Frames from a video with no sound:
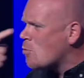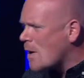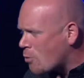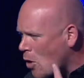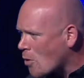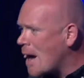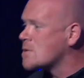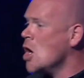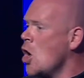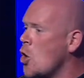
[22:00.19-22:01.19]

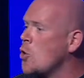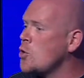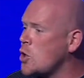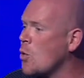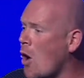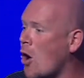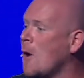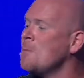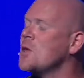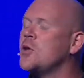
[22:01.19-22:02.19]
reprograms who you are.
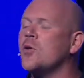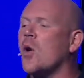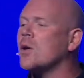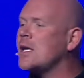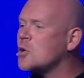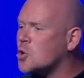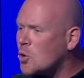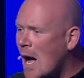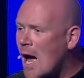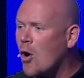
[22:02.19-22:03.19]
You don't need to
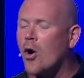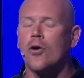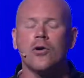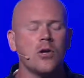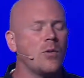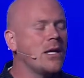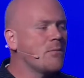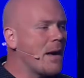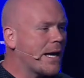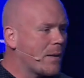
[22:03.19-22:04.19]
try harder, you need to
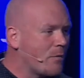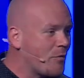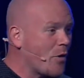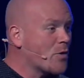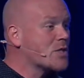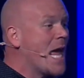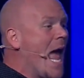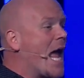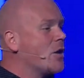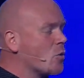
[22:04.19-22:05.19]
make him first,
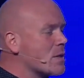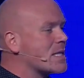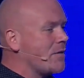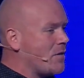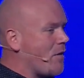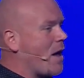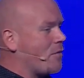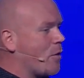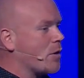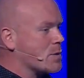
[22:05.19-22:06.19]
and you'll receive divine
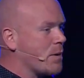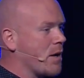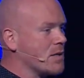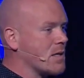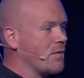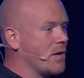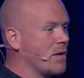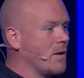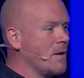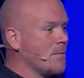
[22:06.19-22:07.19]
focus because of it.
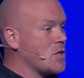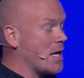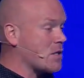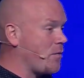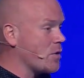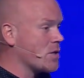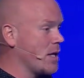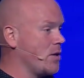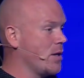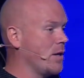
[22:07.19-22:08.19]
So that's the first
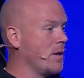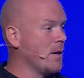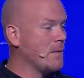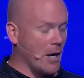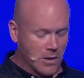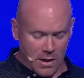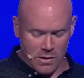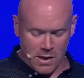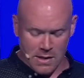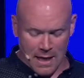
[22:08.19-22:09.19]
thing you did. Now, here,
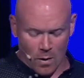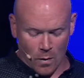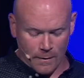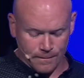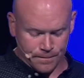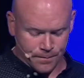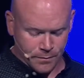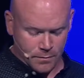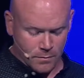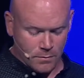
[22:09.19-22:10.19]
here's the second one
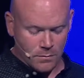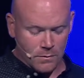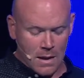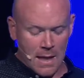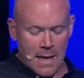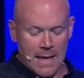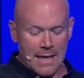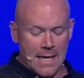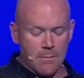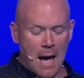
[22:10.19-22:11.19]

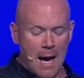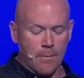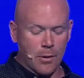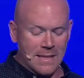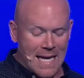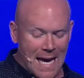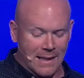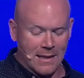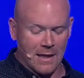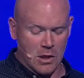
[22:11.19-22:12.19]
Nehemiah
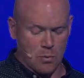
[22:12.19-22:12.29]
protected his